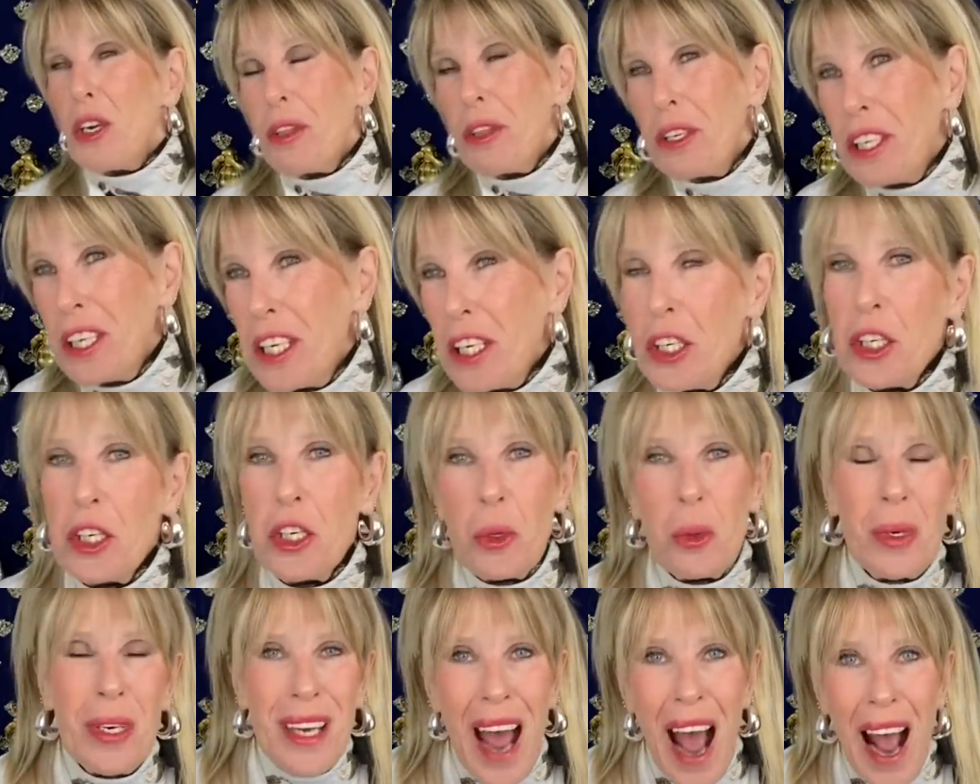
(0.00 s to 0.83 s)
did
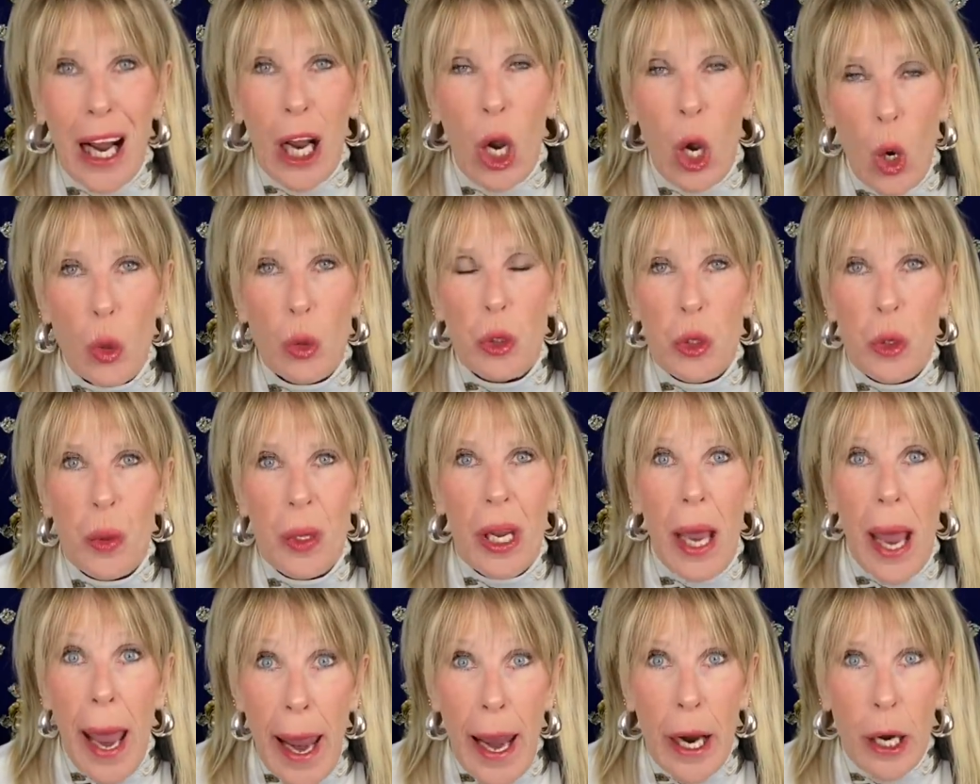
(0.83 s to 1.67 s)
you not go to
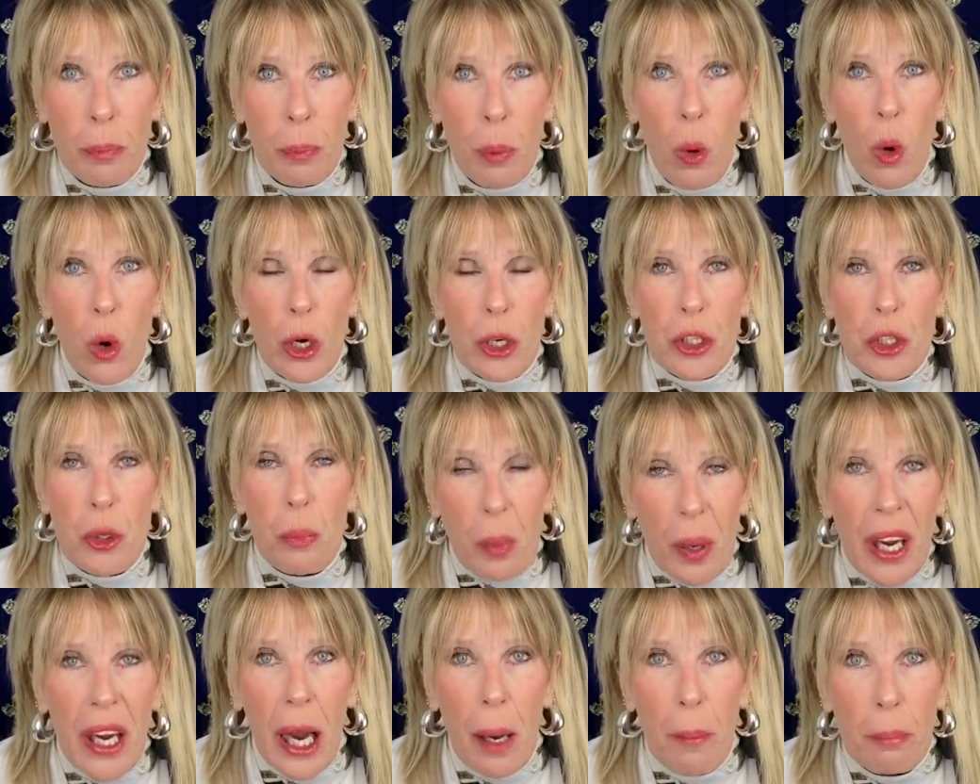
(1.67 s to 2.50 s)
the airport to
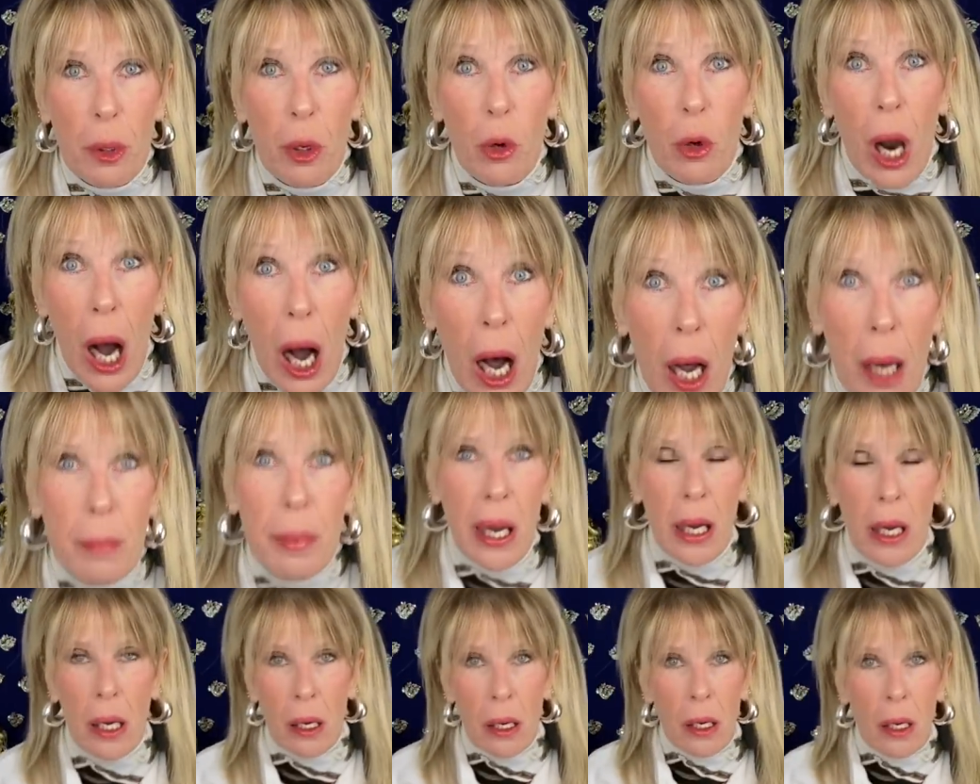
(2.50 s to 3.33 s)
pick up your hubby?